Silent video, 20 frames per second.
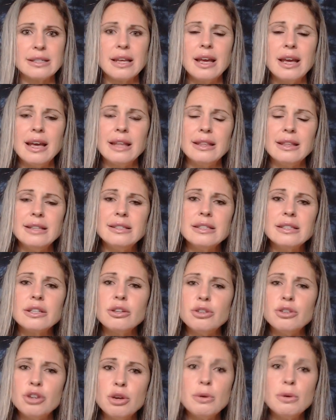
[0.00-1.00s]
This is a
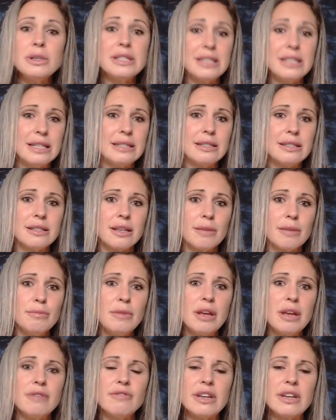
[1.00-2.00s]
newer system
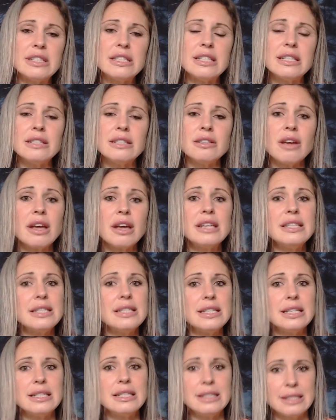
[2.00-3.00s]
invented in
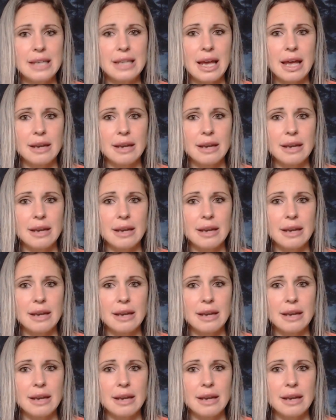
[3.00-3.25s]
1910